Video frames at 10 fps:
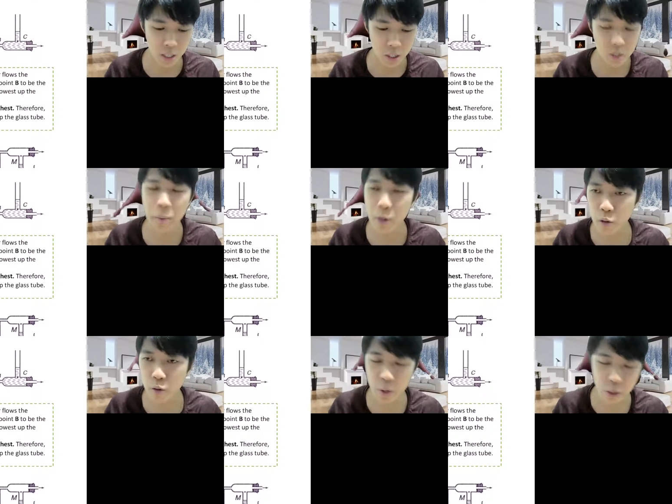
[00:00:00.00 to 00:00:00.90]
So let me go
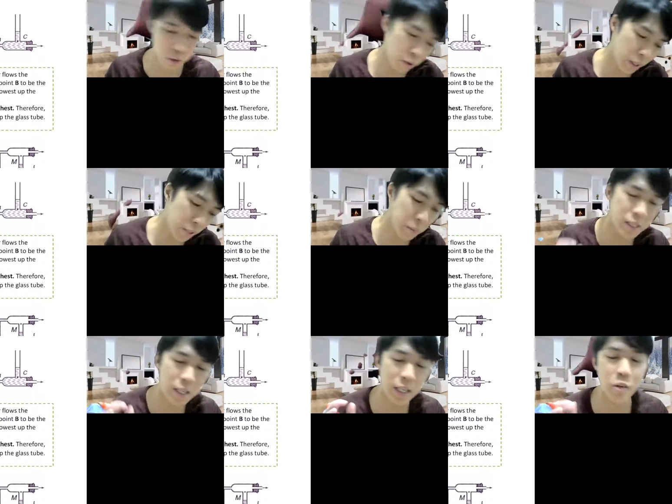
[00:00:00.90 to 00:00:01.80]
through with you. So there's
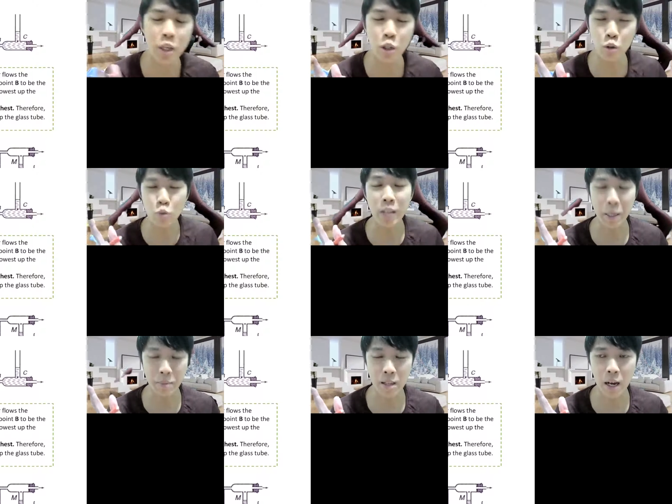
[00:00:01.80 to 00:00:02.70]
basically only two
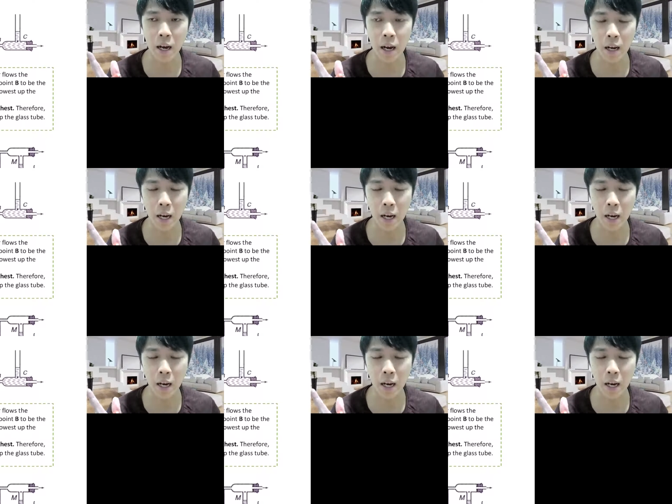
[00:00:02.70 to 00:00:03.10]
types lah.